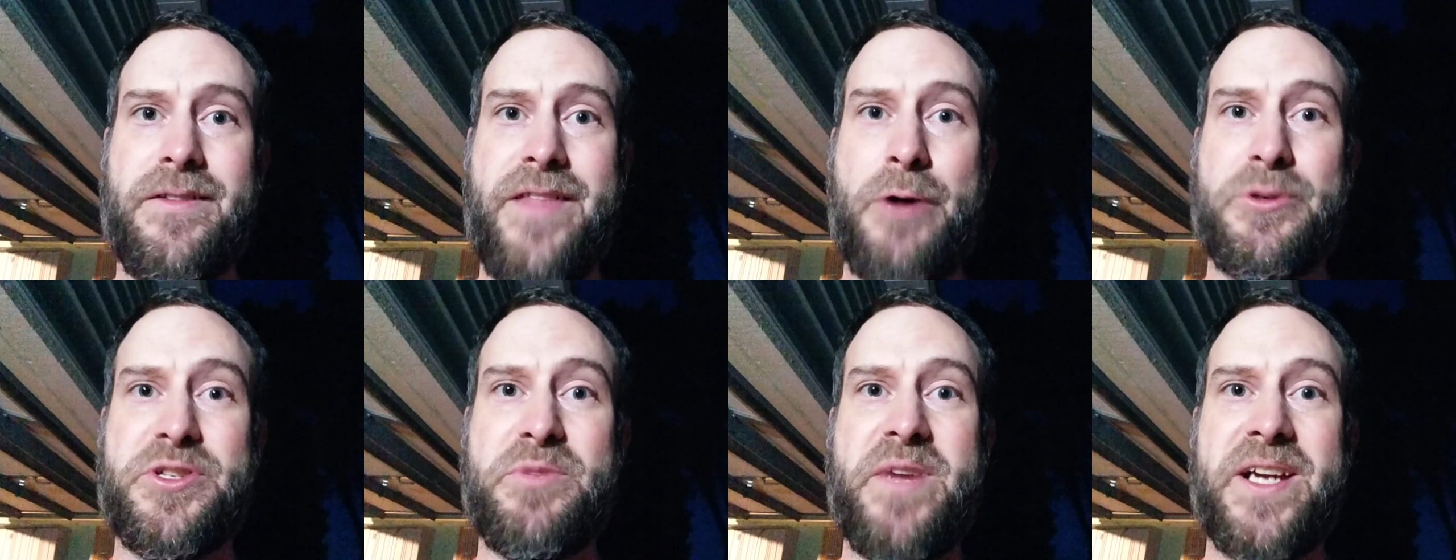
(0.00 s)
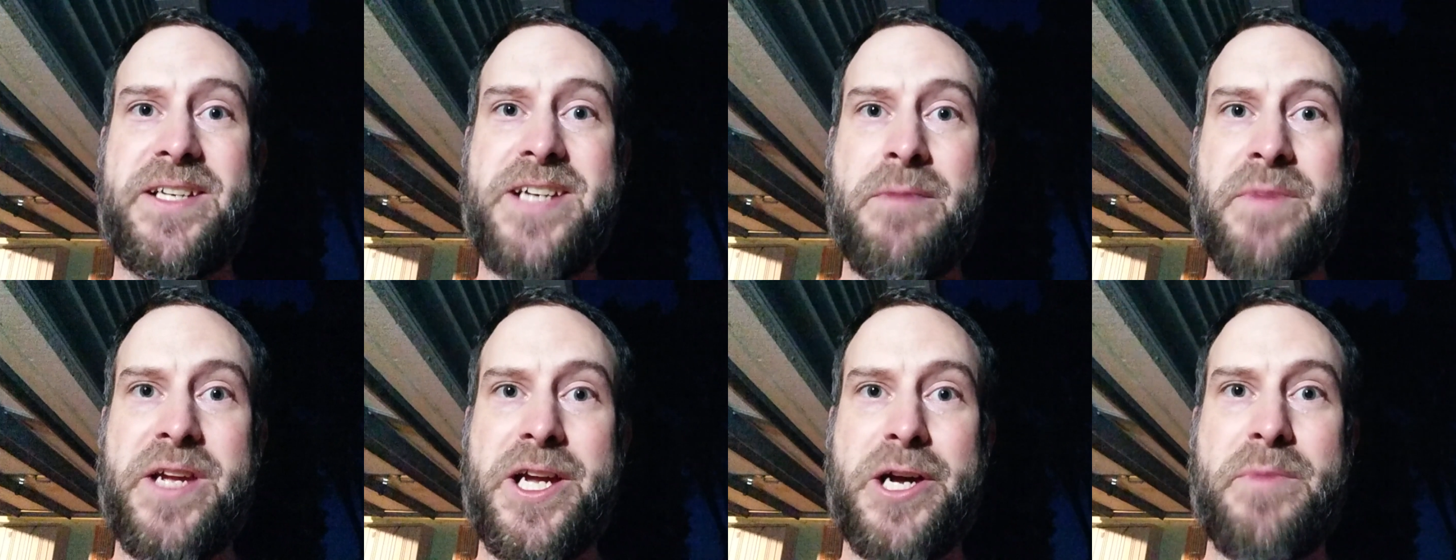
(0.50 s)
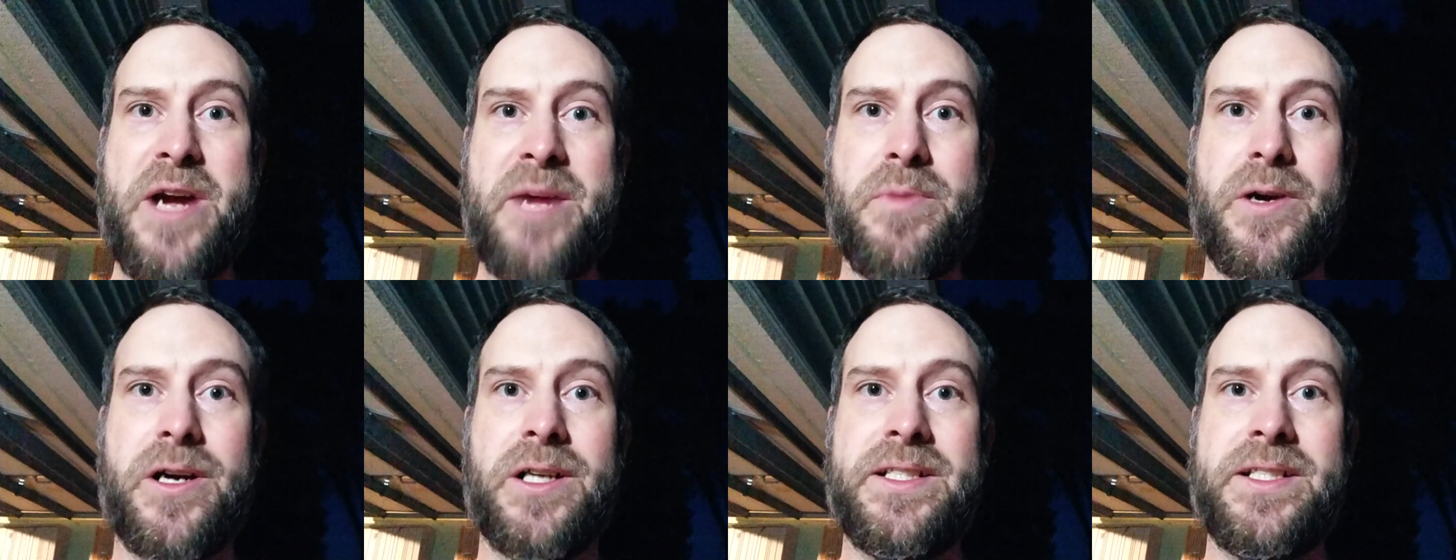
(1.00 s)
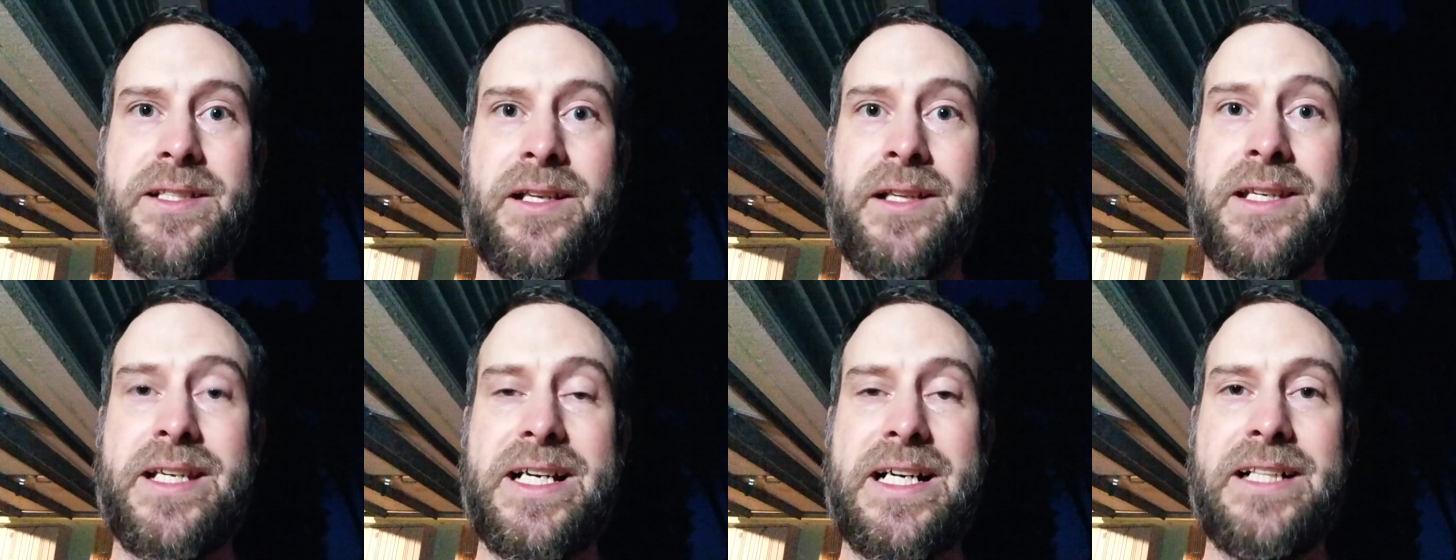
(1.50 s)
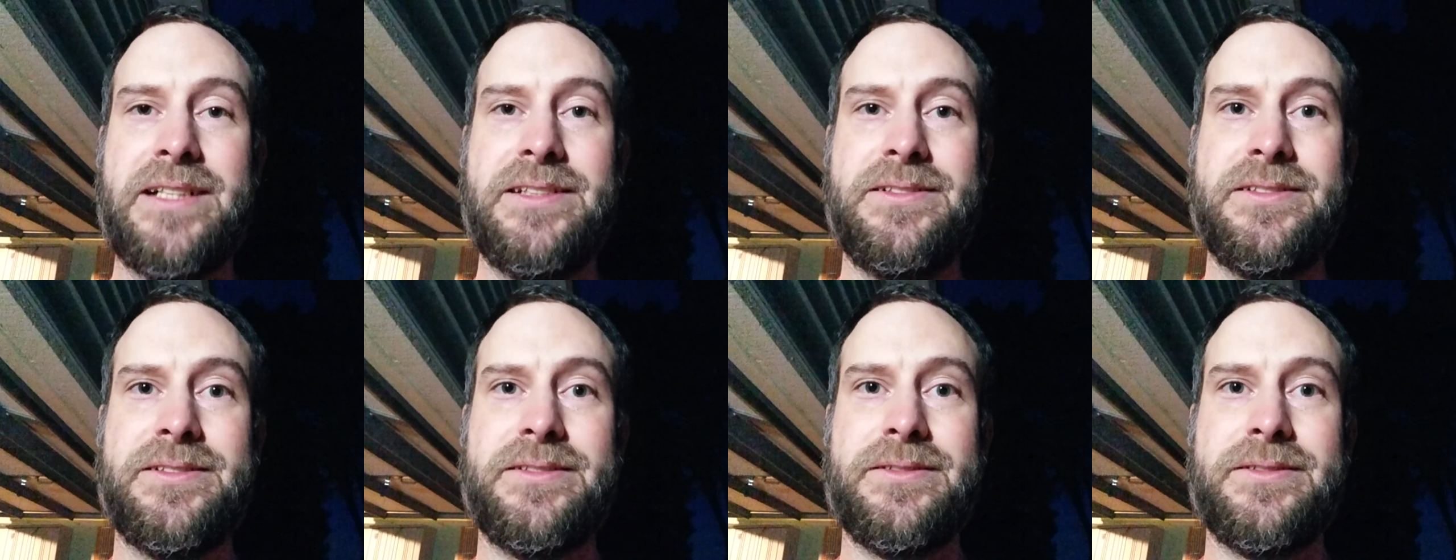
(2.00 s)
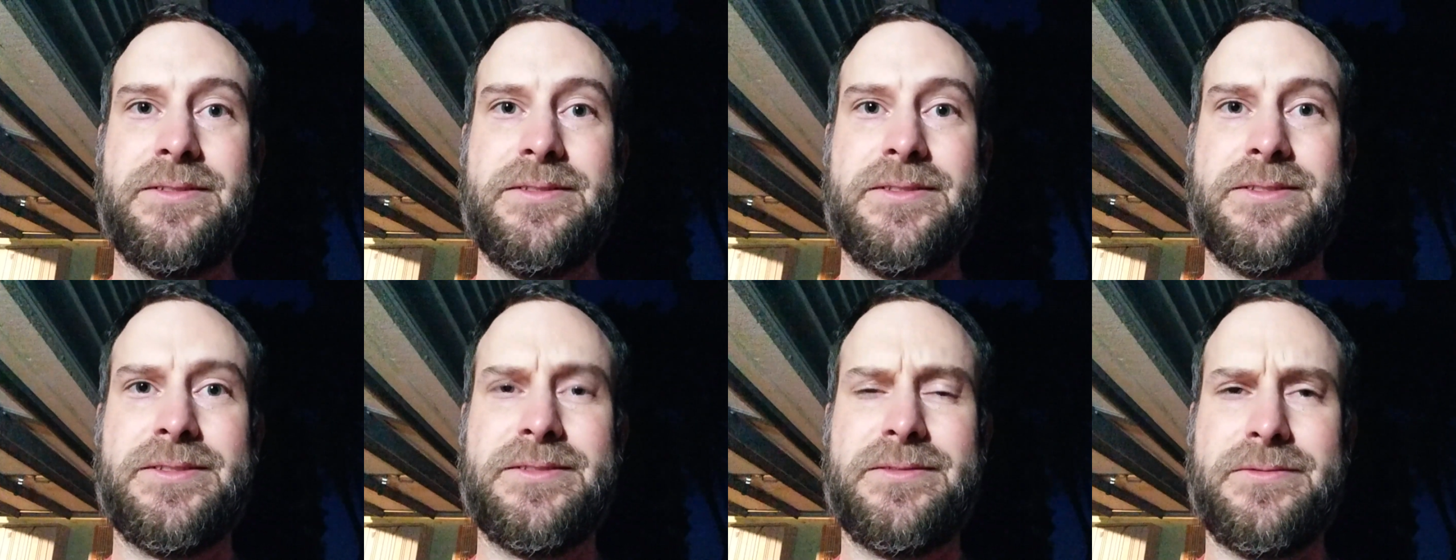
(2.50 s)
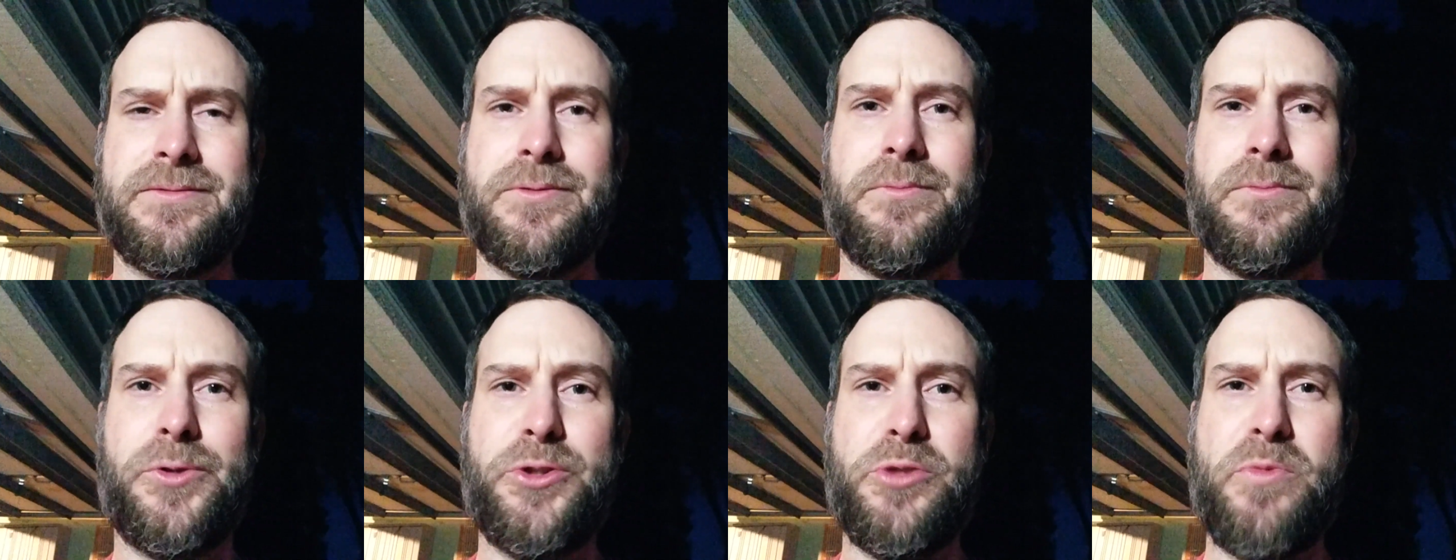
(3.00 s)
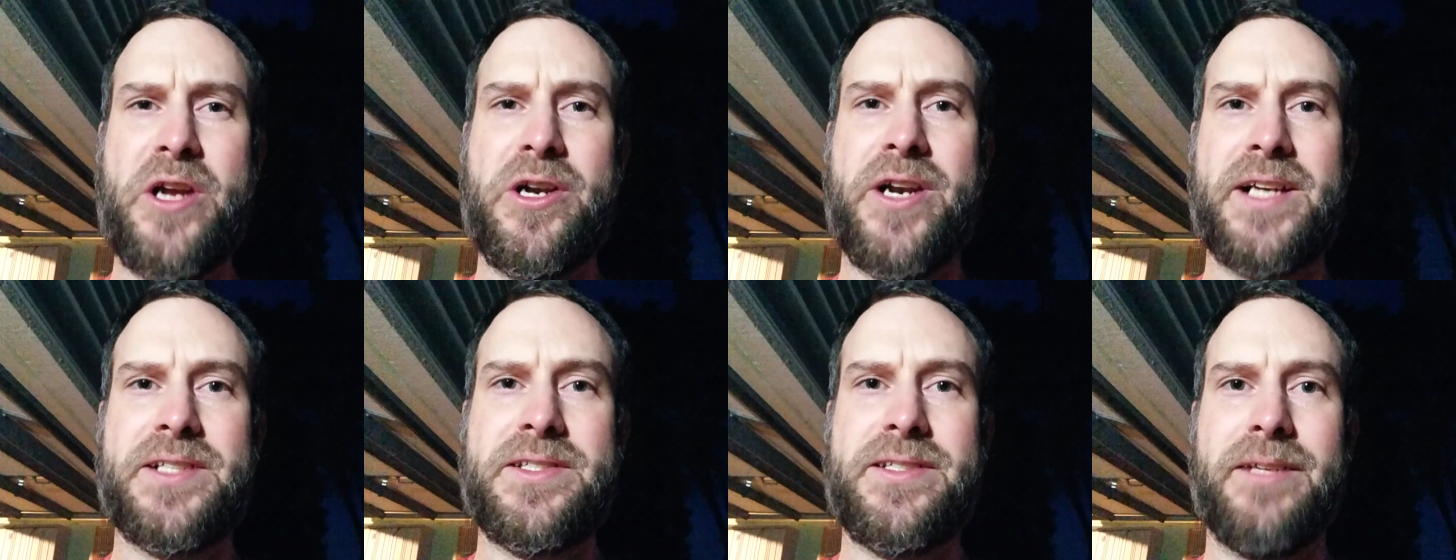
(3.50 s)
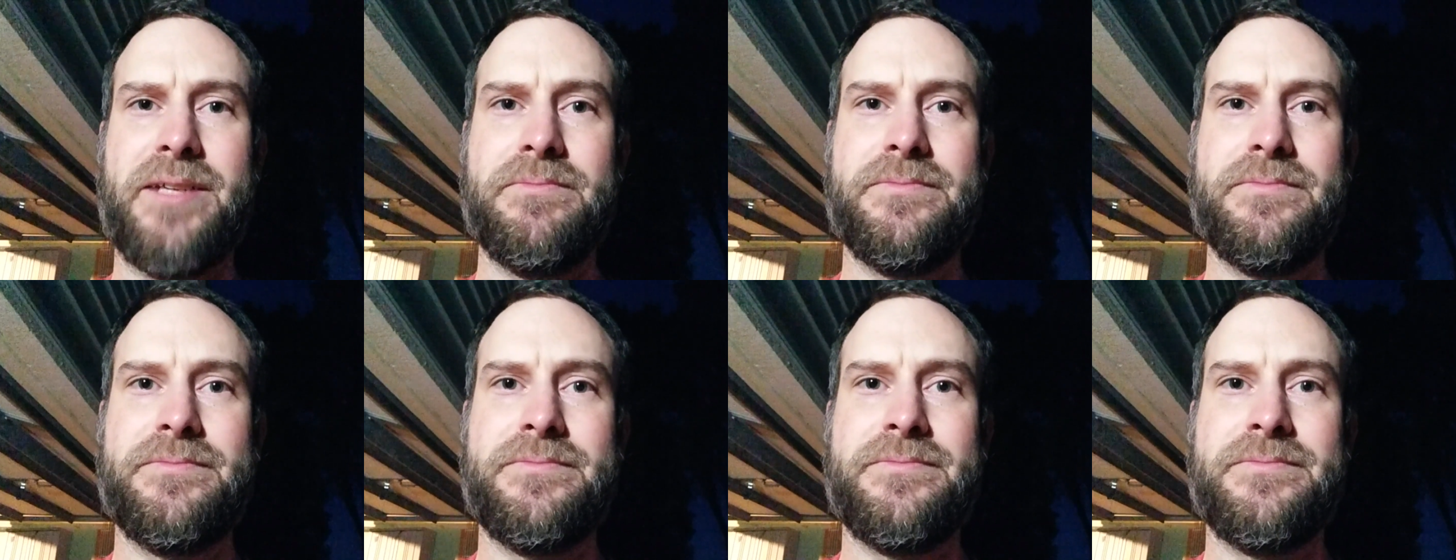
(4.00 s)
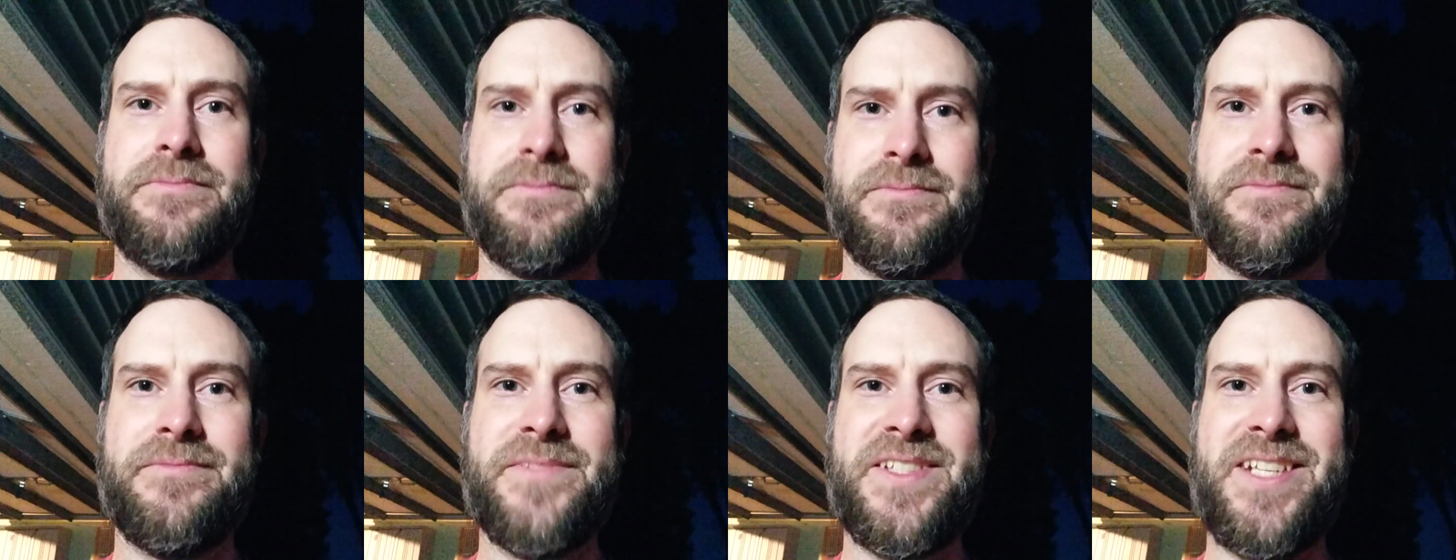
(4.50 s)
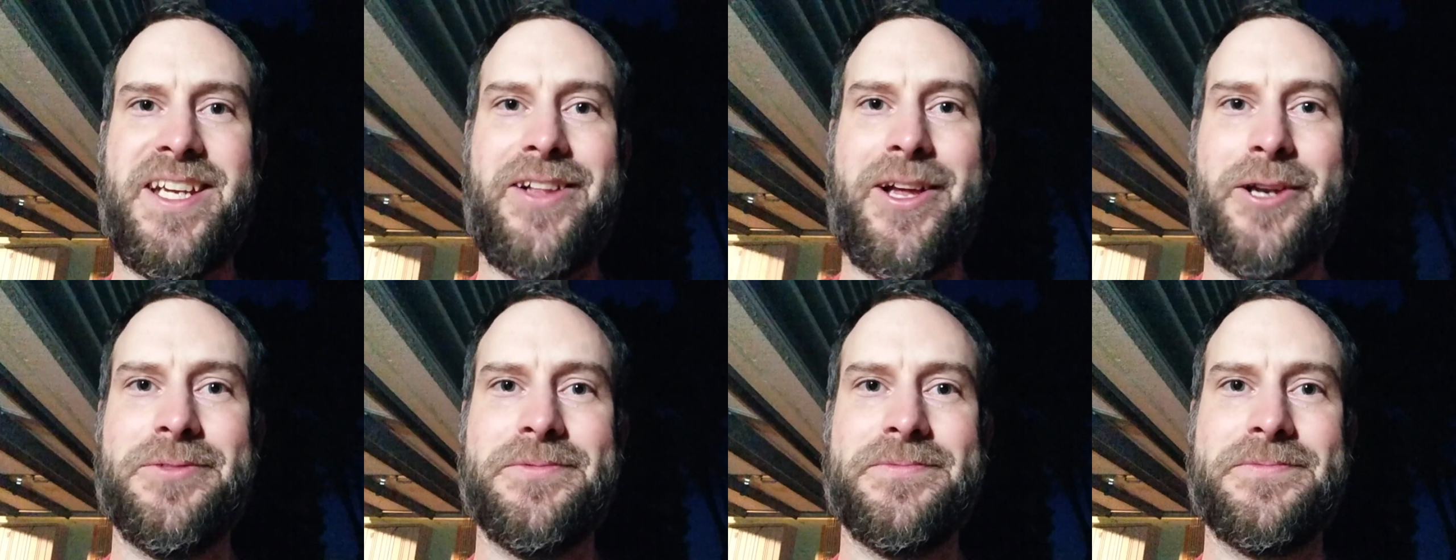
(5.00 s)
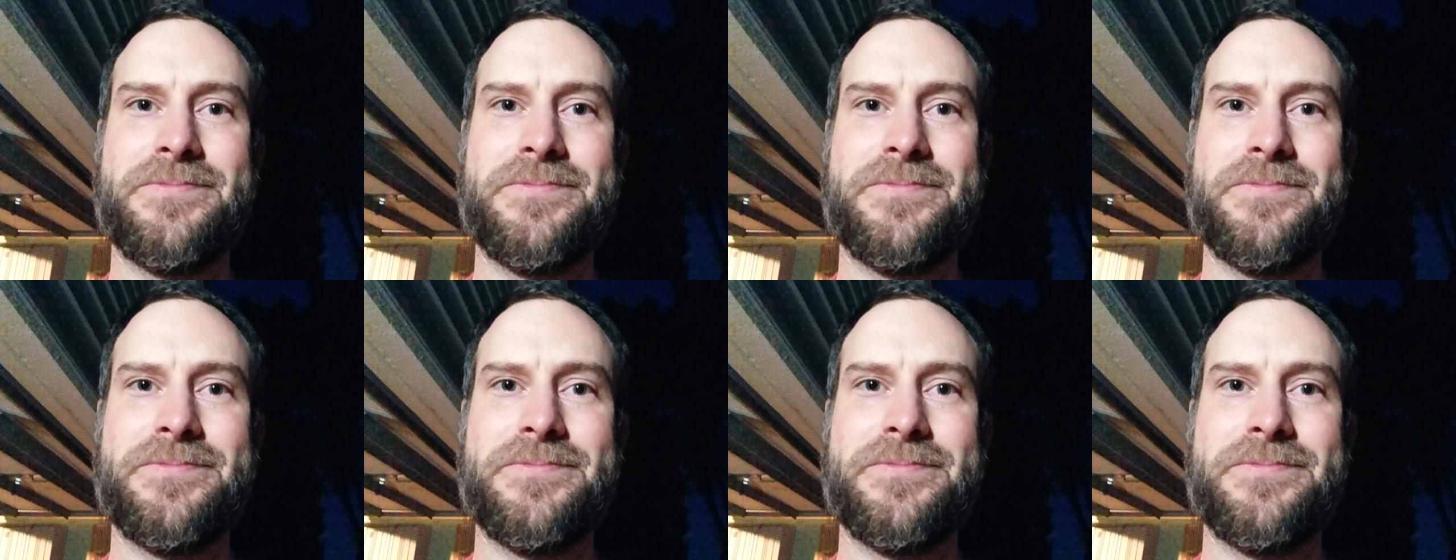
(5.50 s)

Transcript: That was a big dummy on my part, and we'll do better next time. See you later.